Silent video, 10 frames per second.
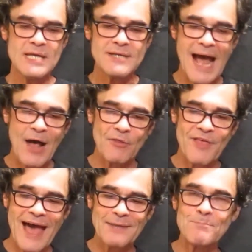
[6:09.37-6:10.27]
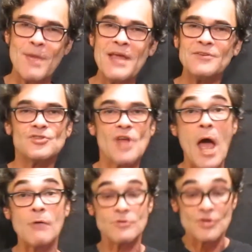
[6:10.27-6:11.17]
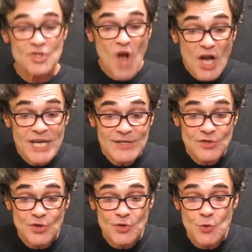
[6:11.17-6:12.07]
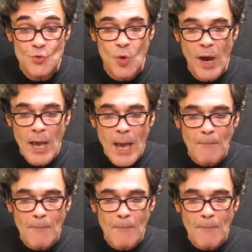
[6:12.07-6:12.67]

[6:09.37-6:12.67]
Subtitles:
Now, that may sound shocking to you,